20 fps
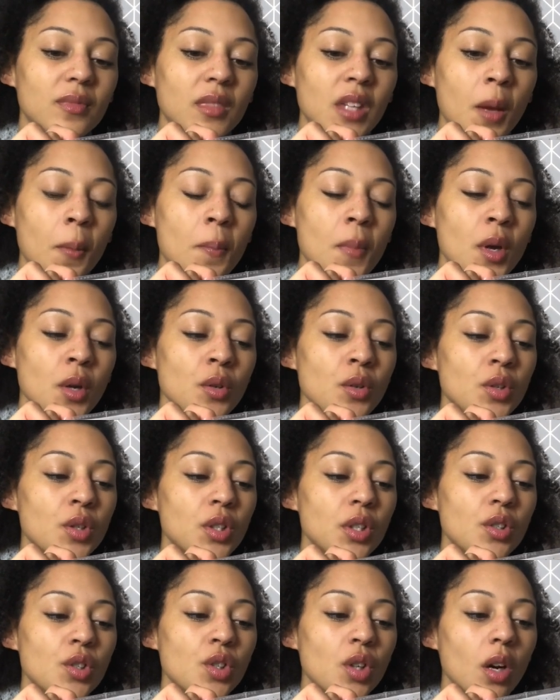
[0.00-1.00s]

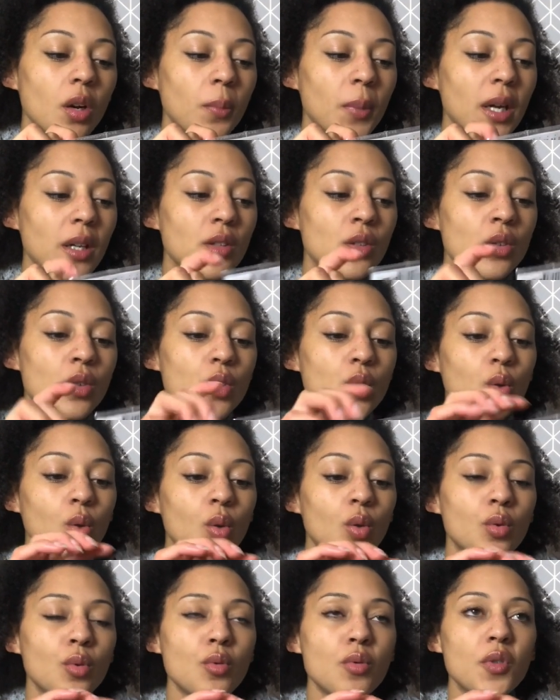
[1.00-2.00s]
Most sock patterns
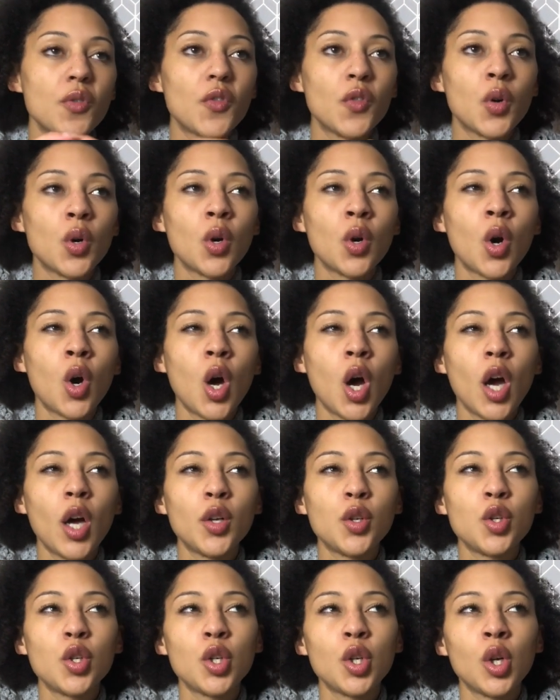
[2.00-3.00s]
call for a
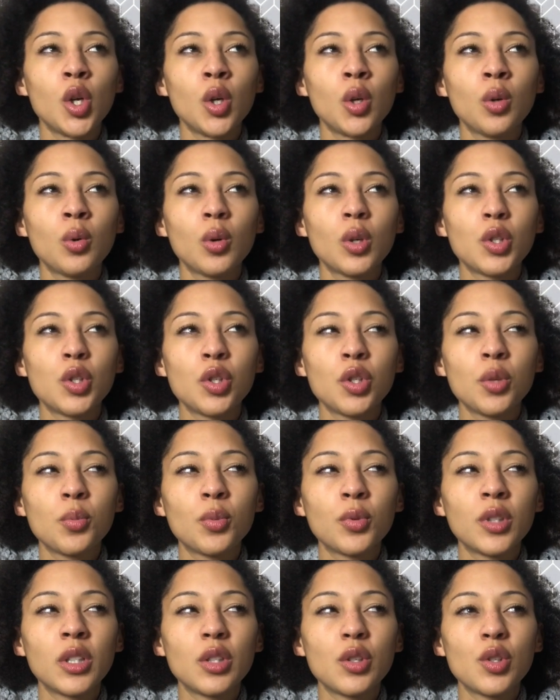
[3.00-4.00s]
2, a
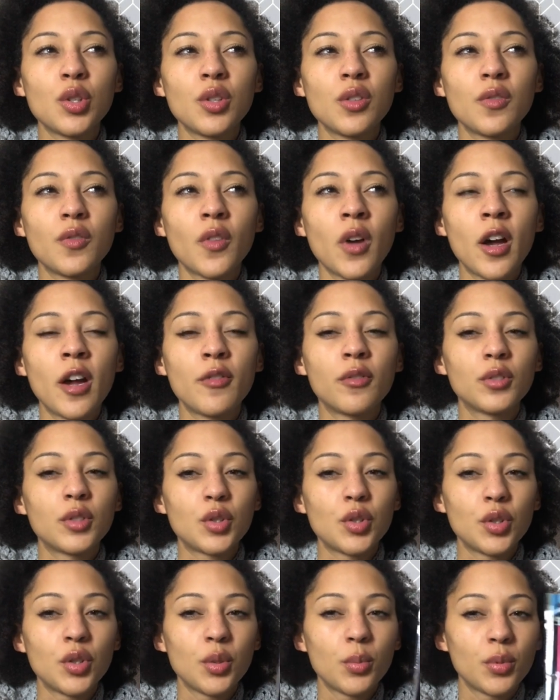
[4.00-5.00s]
2.25 or a
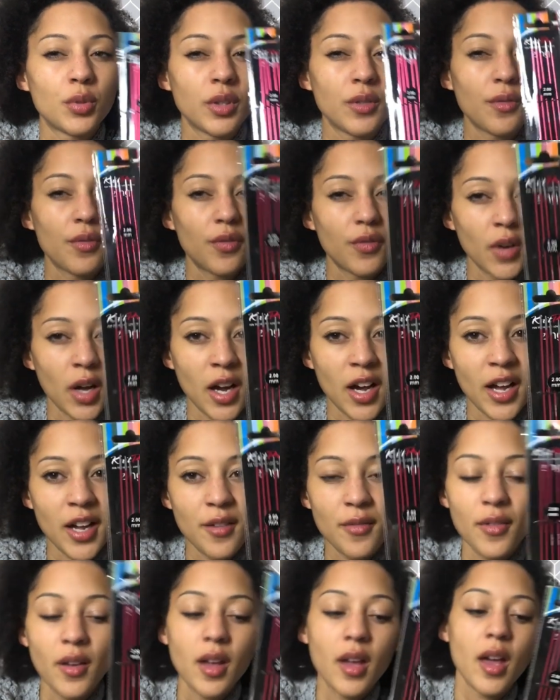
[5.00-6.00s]
2.5.
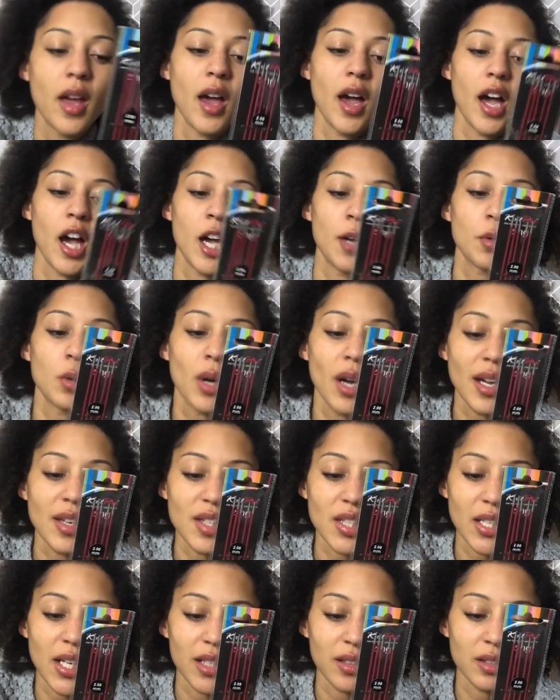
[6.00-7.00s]
I'm quite a
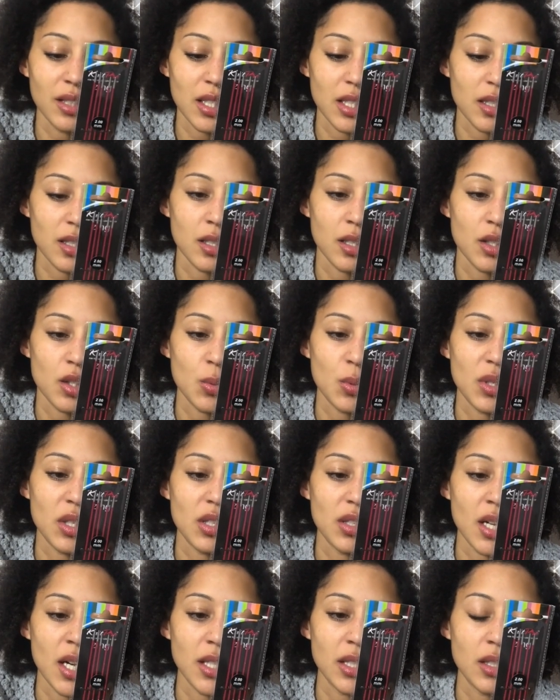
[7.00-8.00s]
slack knitter, so I
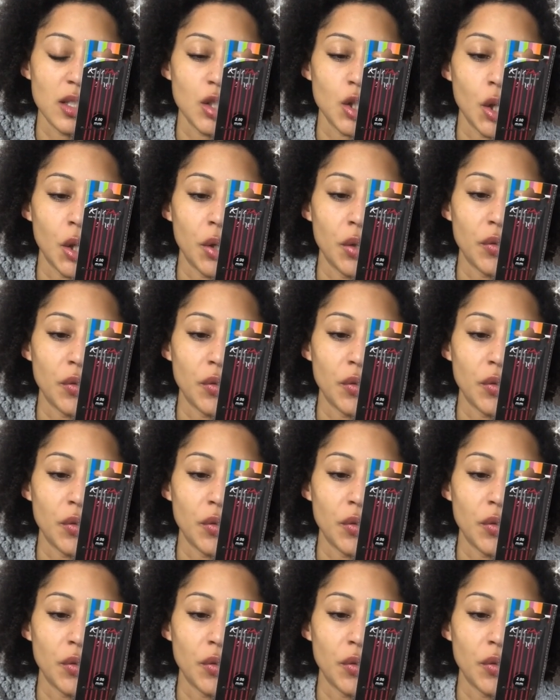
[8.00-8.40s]
decided to go